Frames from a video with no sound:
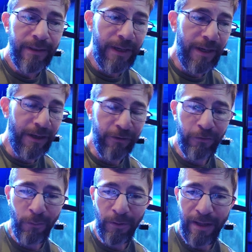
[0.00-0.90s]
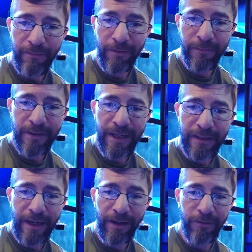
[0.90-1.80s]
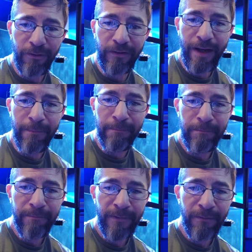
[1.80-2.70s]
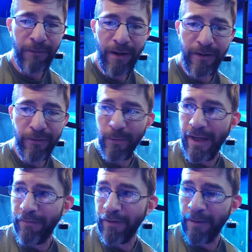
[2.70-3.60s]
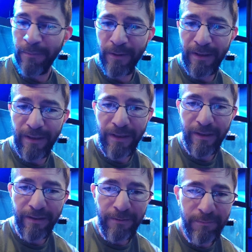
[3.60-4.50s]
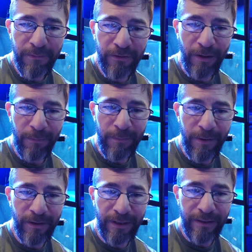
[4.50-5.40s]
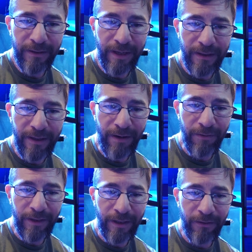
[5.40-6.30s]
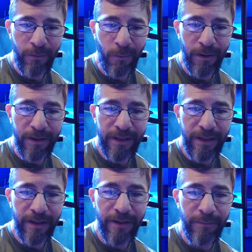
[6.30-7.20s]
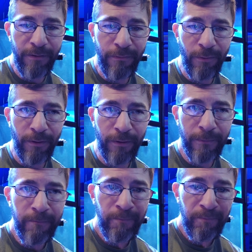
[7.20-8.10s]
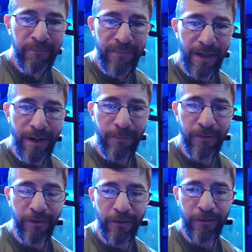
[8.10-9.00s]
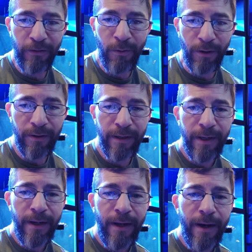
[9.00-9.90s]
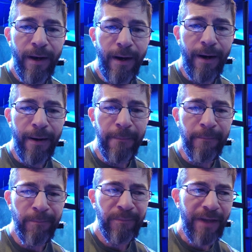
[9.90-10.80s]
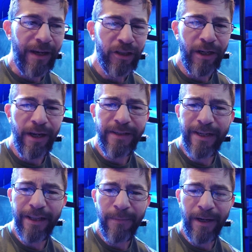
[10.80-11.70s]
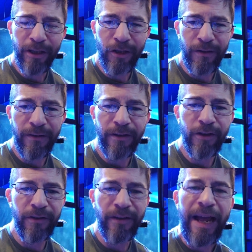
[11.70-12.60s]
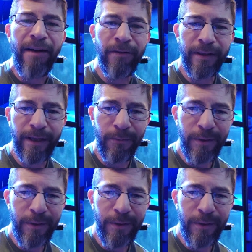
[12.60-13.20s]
And at the store level, take that extra step. For us, we have a completely separate building that everything gets quarantined in before it comes to the store. Actually, I take that back. I shouldn't say everything.